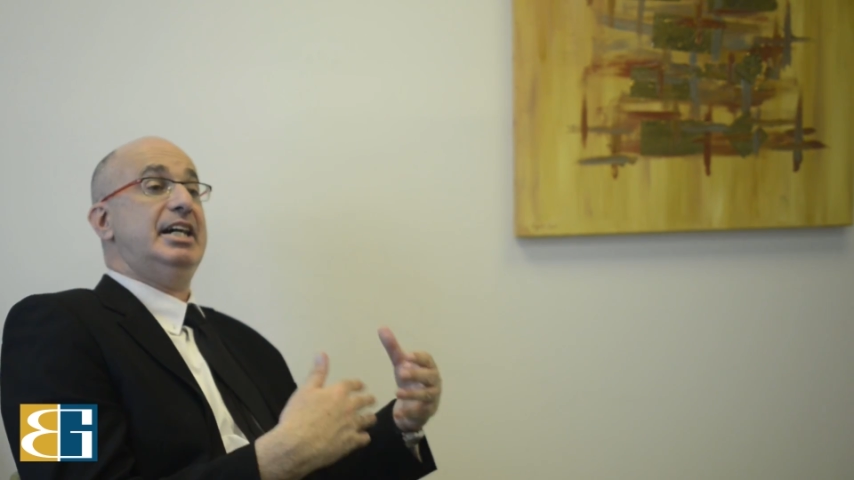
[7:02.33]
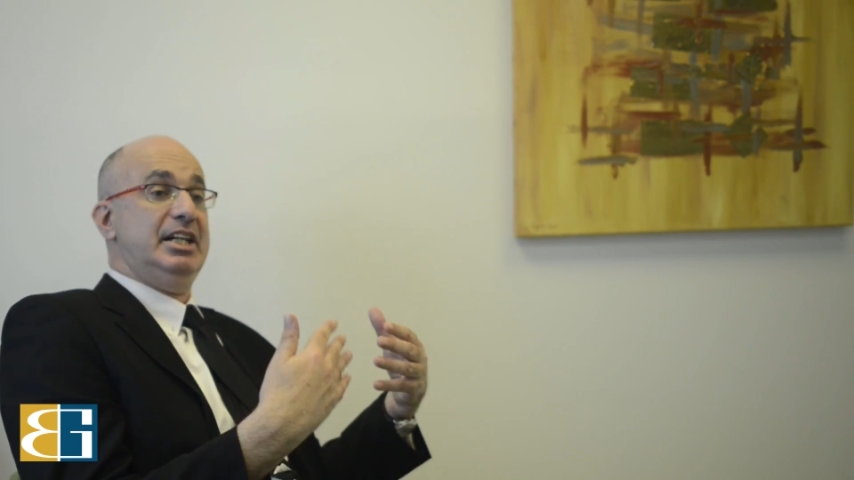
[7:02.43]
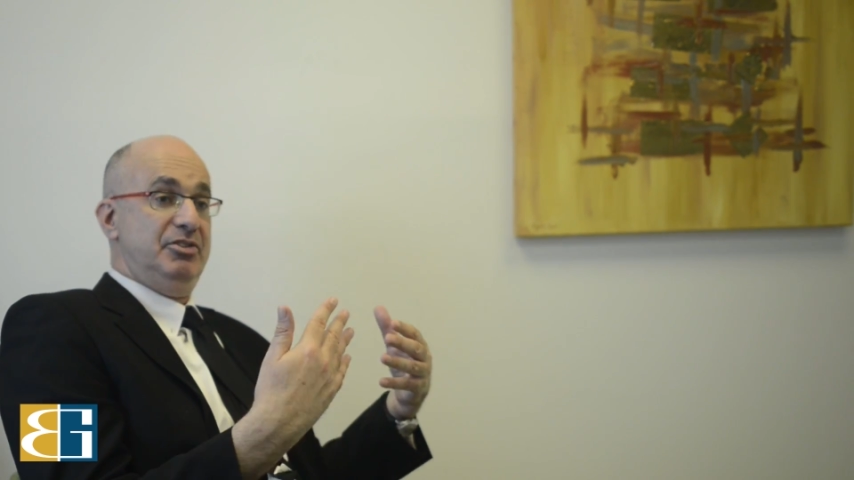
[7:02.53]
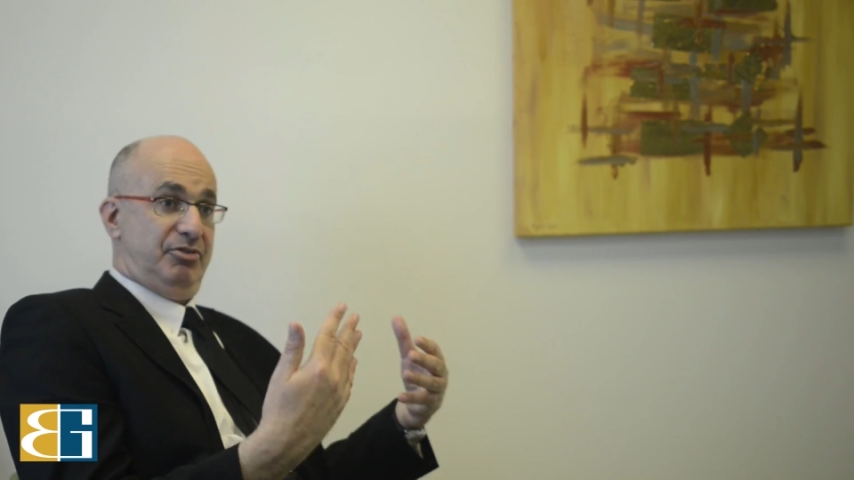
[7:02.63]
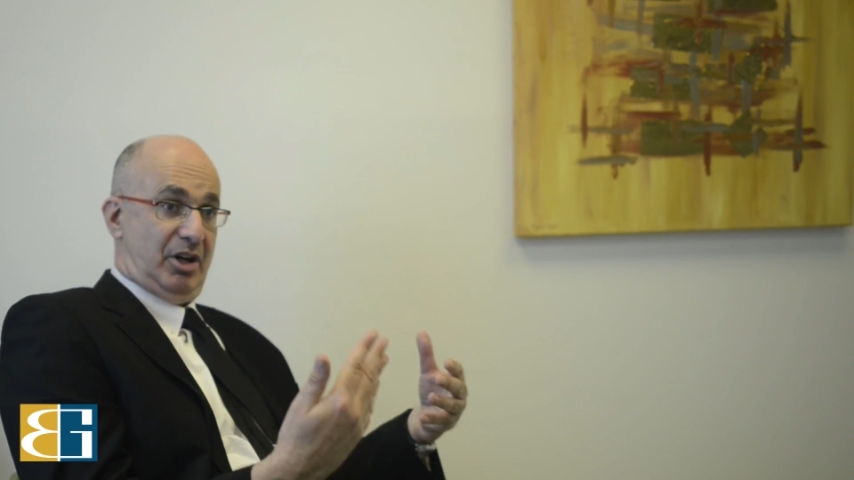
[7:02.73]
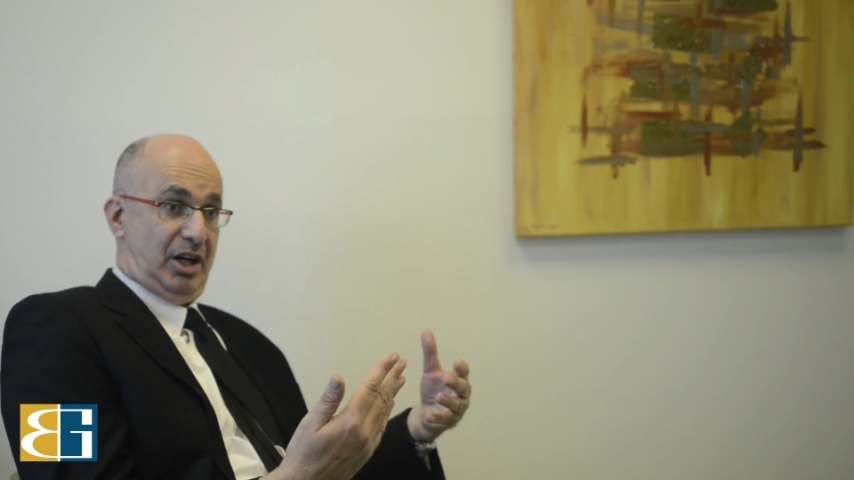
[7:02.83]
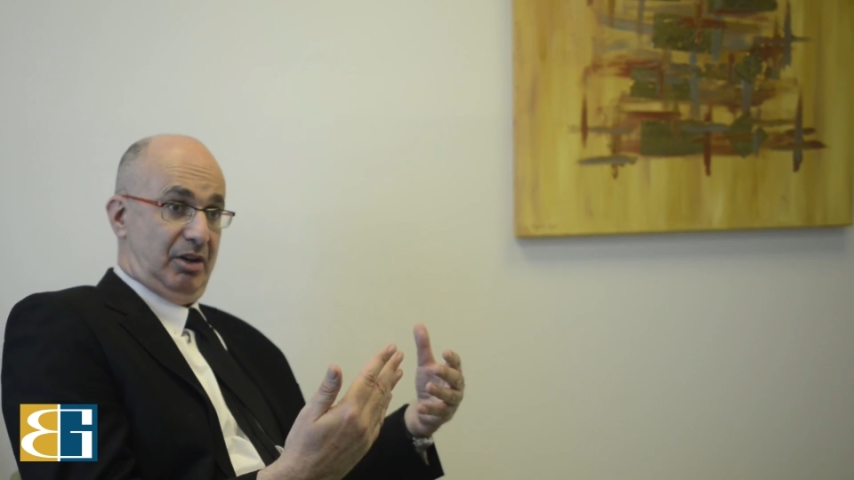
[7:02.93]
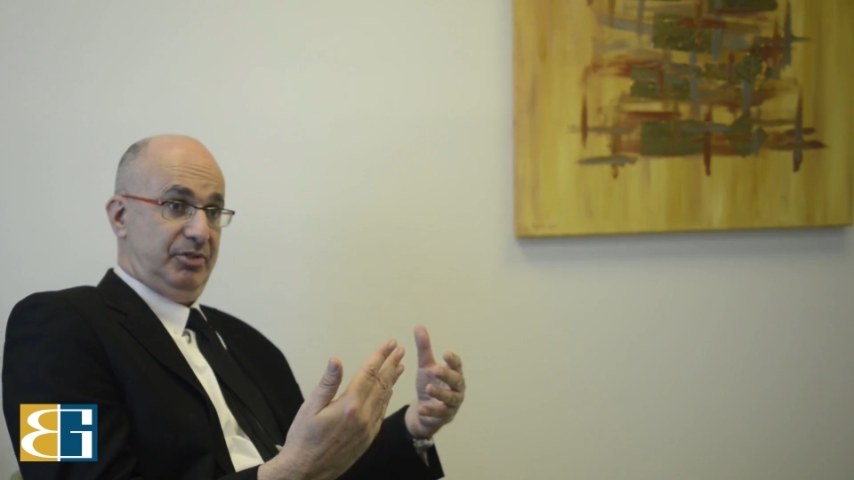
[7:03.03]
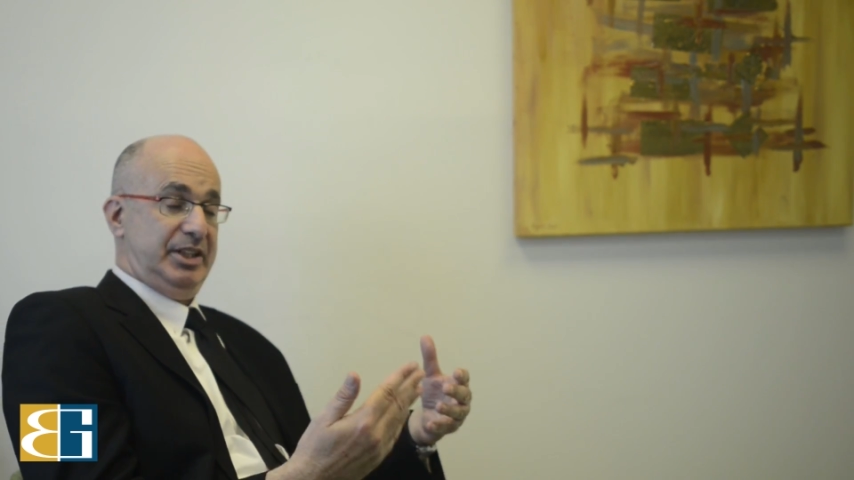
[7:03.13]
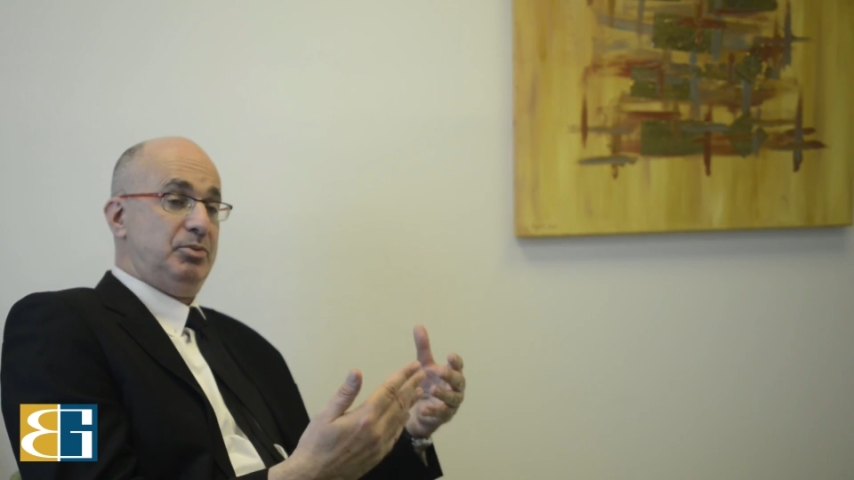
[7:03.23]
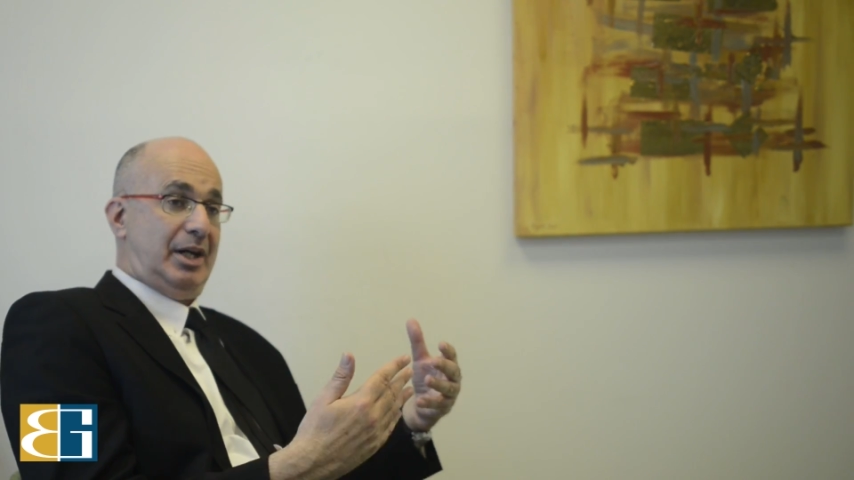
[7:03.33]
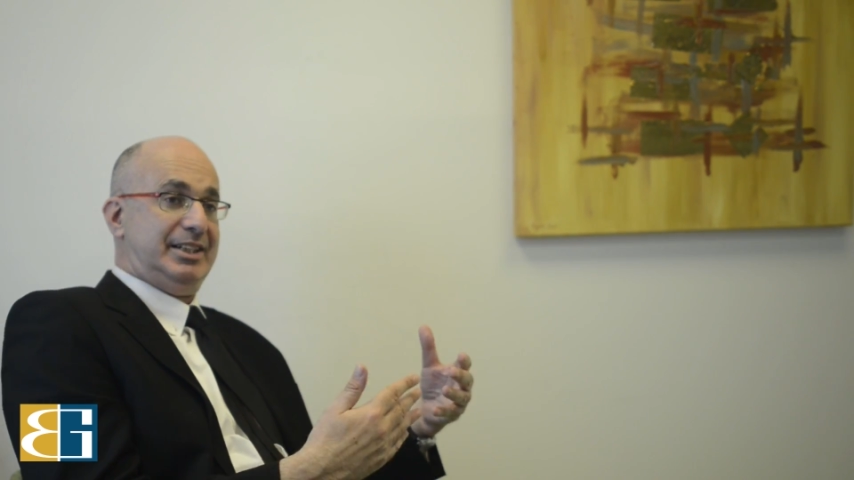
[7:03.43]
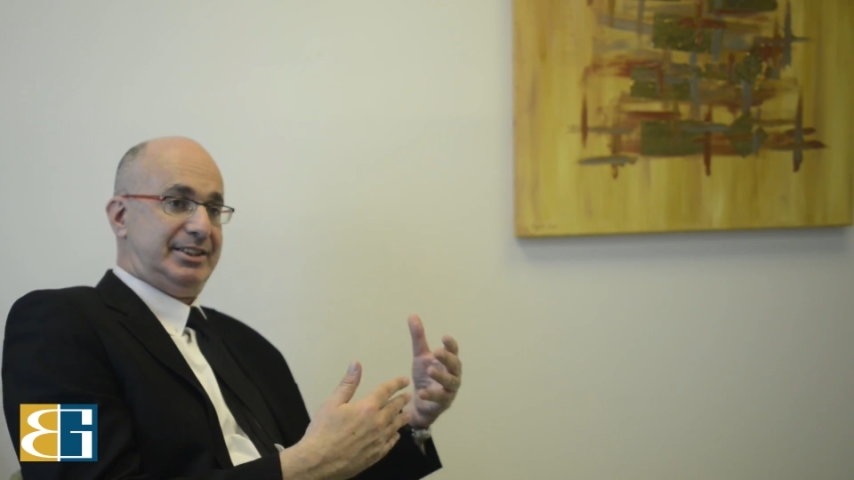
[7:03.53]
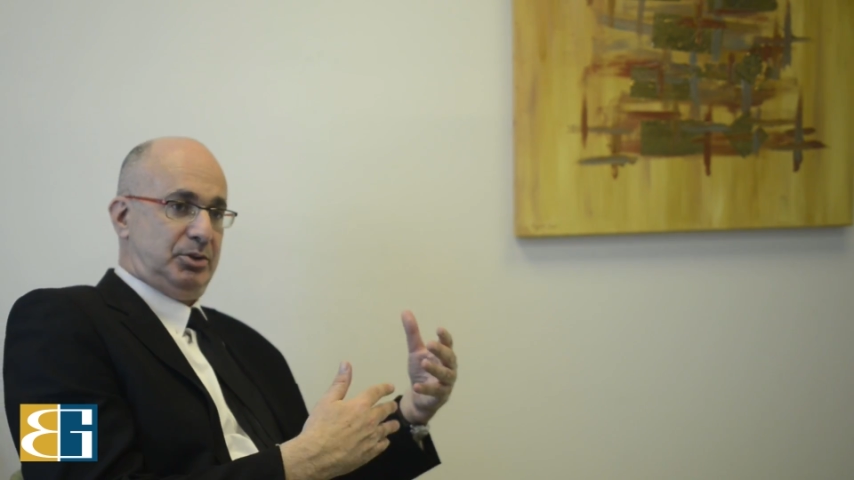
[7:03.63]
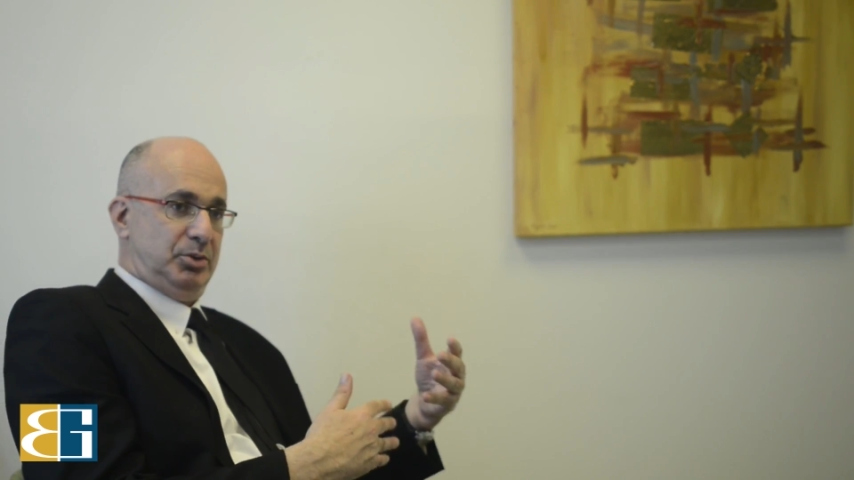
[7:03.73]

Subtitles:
involved in what is